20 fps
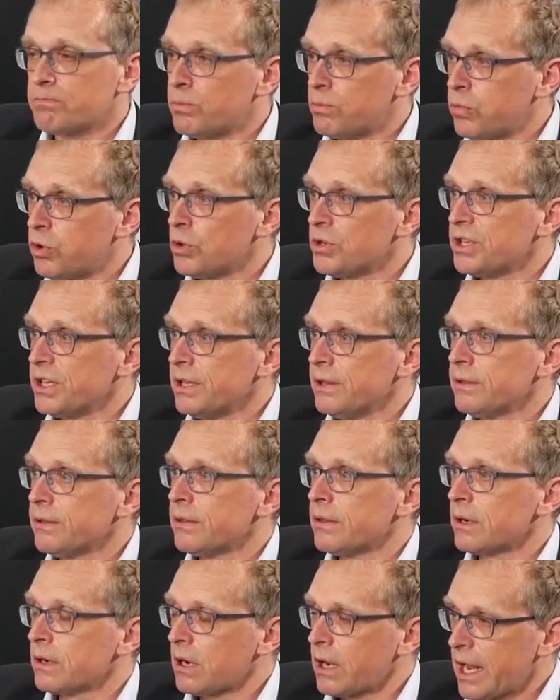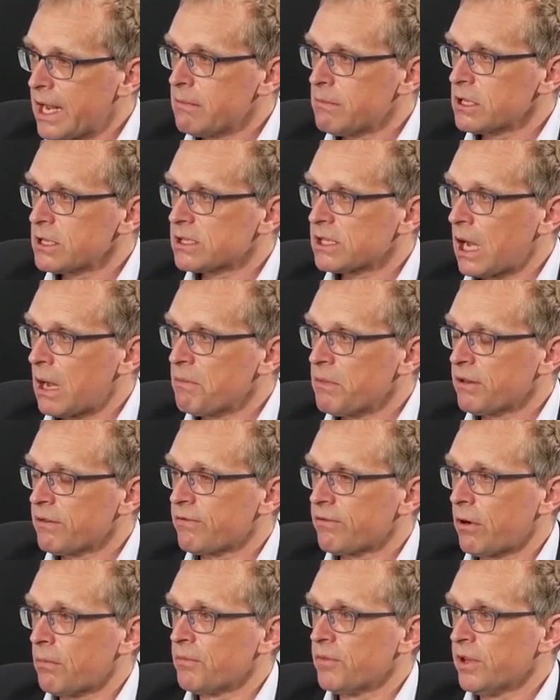put in the cables coming
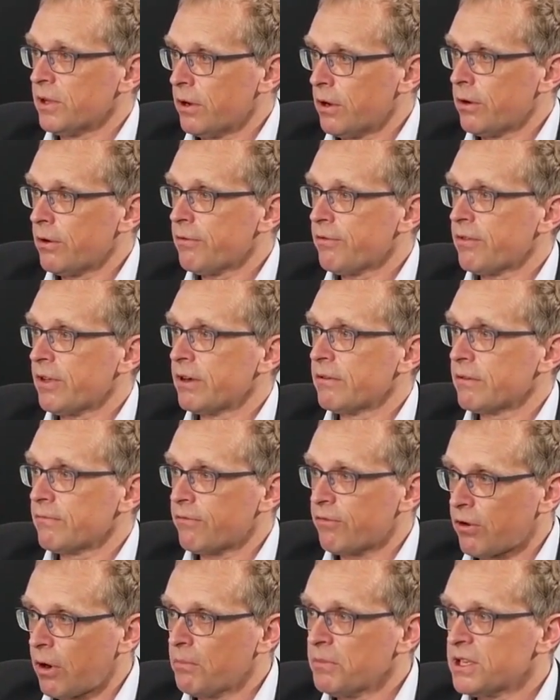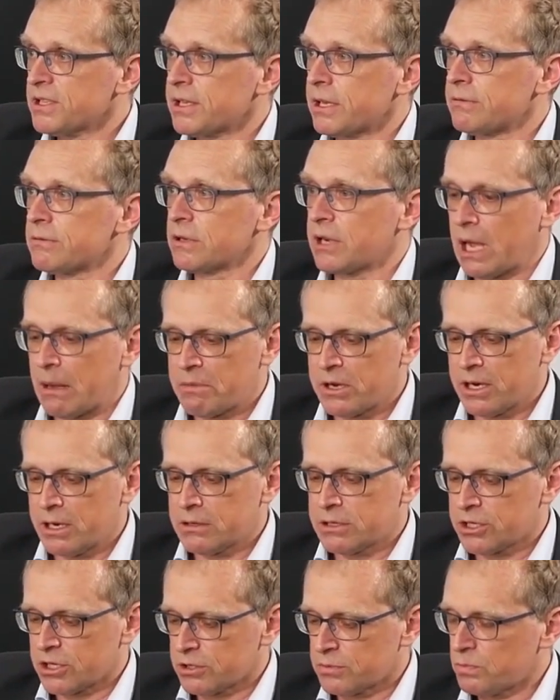from the earth and from the central cabinet,
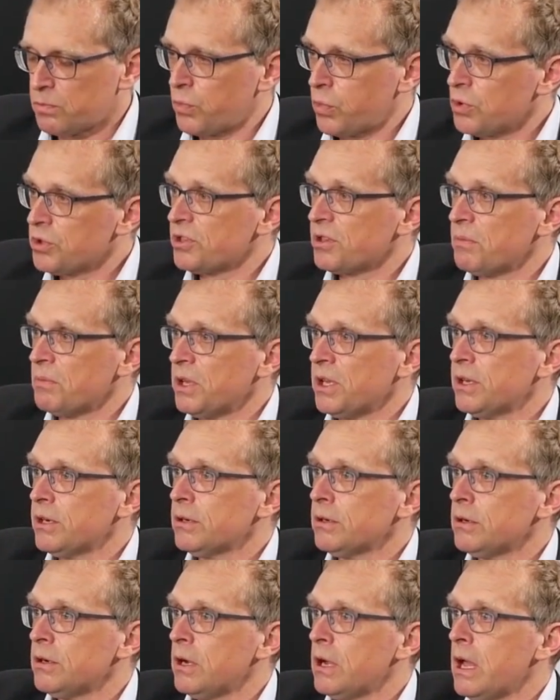just put them here,